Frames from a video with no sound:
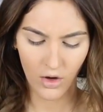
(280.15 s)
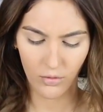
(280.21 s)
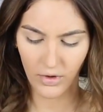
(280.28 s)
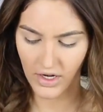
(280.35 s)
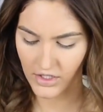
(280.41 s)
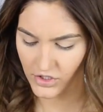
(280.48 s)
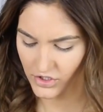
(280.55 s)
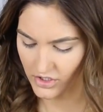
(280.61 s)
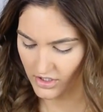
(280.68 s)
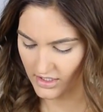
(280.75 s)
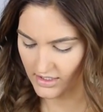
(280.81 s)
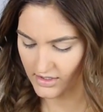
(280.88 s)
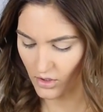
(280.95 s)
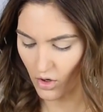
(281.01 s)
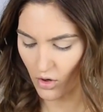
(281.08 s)
which
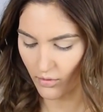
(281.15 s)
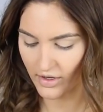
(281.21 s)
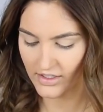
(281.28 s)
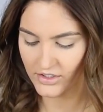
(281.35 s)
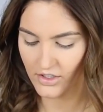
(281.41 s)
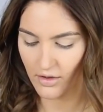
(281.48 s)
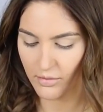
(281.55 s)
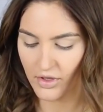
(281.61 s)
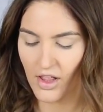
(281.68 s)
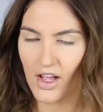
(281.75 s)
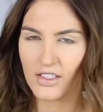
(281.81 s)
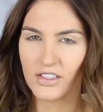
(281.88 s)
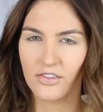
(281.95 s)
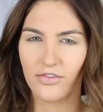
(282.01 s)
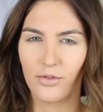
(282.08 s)
is always a
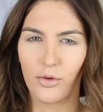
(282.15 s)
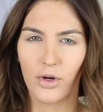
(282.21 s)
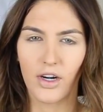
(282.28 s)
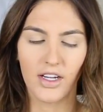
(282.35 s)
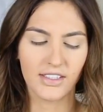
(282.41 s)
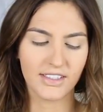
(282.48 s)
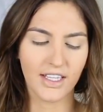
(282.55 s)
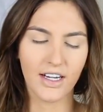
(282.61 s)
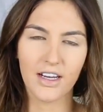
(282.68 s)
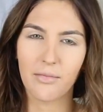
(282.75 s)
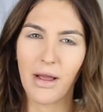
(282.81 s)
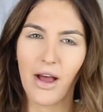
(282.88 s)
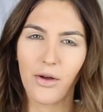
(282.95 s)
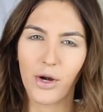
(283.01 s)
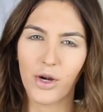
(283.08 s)
plus for a setting
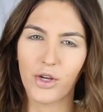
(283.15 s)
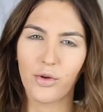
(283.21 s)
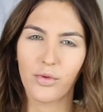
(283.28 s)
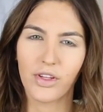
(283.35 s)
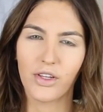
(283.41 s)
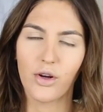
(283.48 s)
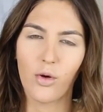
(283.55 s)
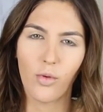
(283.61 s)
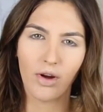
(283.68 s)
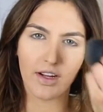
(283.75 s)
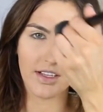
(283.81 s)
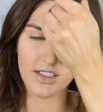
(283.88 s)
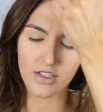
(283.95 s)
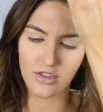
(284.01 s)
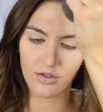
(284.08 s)
powder. You really don't want
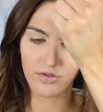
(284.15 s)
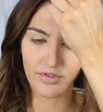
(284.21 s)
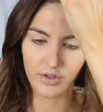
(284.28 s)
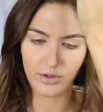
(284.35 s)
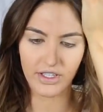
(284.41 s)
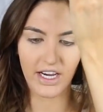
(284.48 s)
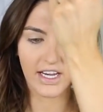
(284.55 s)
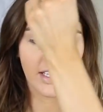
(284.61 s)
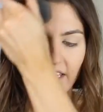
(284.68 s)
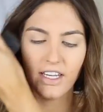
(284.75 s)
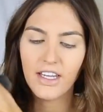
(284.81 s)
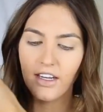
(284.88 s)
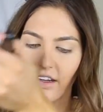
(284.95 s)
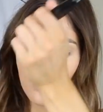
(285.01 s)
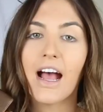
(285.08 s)
it to feel
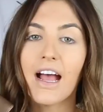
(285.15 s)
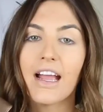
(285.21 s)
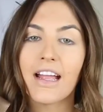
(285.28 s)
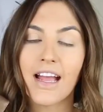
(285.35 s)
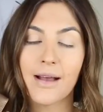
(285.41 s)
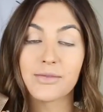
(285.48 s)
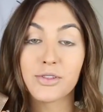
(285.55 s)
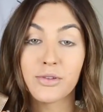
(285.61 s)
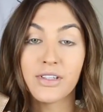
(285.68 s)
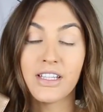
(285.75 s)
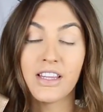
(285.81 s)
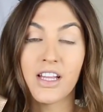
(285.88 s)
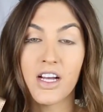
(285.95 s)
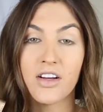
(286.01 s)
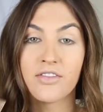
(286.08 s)
cakey. I absolutely
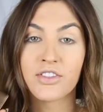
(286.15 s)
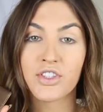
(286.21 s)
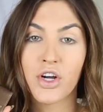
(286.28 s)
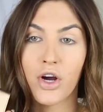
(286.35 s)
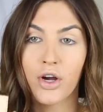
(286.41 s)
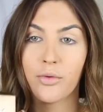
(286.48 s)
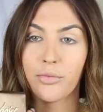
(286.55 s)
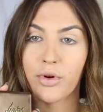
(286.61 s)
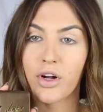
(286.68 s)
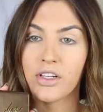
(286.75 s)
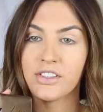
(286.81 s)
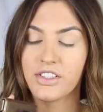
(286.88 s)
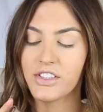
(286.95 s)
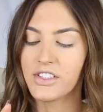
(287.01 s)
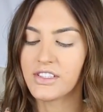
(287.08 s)
love Tarte
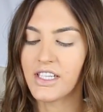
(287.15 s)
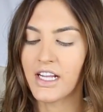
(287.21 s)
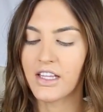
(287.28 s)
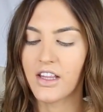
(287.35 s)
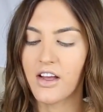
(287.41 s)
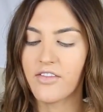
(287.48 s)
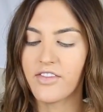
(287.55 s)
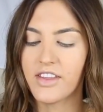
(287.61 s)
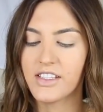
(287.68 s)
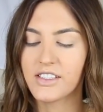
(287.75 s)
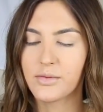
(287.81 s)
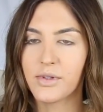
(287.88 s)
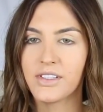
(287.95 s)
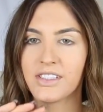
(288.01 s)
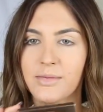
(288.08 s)
bronzers. I love
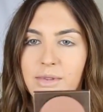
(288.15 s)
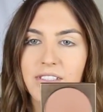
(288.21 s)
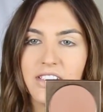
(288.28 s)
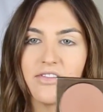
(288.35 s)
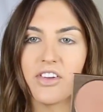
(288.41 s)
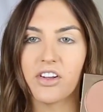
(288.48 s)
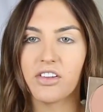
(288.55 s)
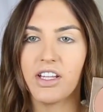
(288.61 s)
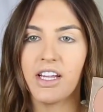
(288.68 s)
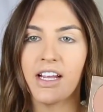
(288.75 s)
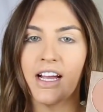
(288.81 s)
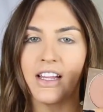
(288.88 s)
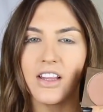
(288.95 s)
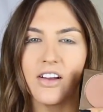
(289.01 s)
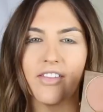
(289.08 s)
this one specifically.
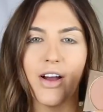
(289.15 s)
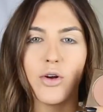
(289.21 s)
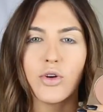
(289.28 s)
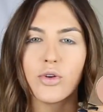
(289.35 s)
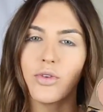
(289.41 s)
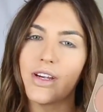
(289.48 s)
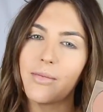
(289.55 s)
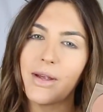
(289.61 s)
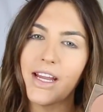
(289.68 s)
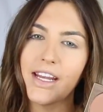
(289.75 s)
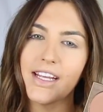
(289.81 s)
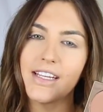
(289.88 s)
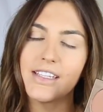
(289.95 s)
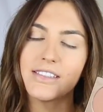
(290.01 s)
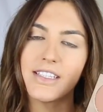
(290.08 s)
I love how creamy it
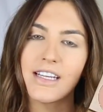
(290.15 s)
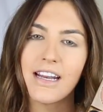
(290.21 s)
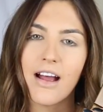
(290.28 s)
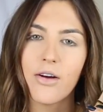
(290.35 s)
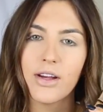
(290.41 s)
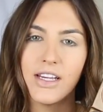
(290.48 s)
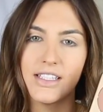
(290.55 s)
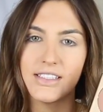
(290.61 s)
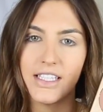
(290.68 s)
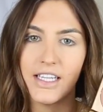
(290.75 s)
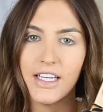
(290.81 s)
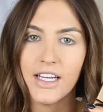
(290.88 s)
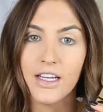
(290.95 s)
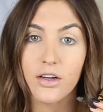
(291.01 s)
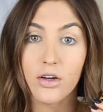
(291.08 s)
is and how
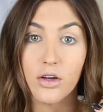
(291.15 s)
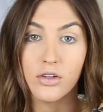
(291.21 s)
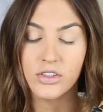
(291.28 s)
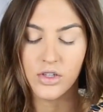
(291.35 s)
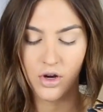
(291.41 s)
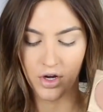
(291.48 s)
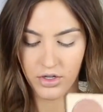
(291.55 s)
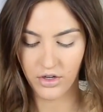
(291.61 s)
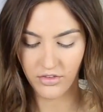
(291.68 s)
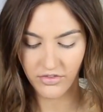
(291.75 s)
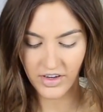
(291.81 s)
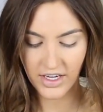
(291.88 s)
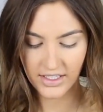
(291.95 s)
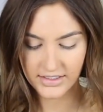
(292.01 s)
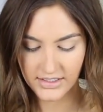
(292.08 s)
easy it goes on your
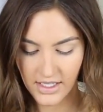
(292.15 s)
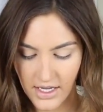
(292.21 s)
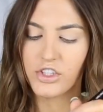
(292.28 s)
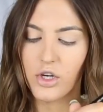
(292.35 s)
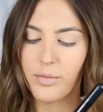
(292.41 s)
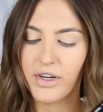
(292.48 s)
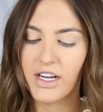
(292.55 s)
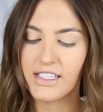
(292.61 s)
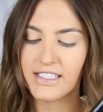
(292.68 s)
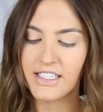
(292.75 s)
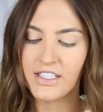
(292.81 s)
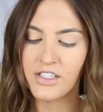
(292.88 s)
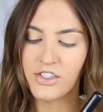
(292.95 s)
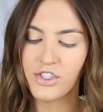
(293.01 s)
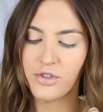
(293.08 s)
face. So because I
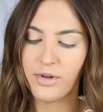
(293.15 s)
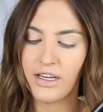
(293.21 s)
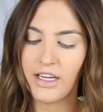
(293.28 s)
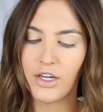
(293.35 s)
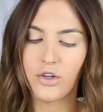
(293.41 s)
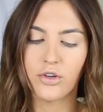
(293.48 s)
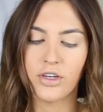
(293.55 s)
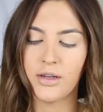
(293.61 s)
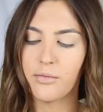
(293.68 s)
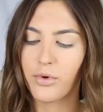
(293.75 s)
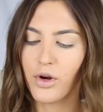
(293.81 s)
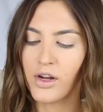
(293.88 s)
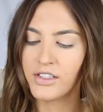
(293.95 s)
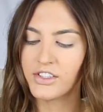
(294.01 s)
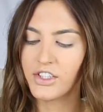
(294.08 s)
didn't do any cream
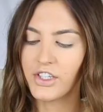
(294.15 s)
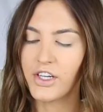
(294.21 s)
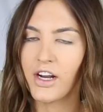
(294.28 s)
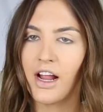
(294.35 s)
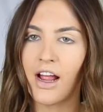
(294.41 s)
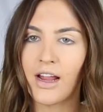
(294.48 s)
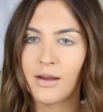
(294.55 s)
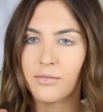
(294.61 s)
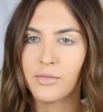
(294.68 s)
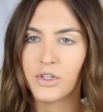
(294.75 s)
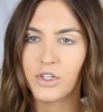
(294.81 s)
bronzer, I am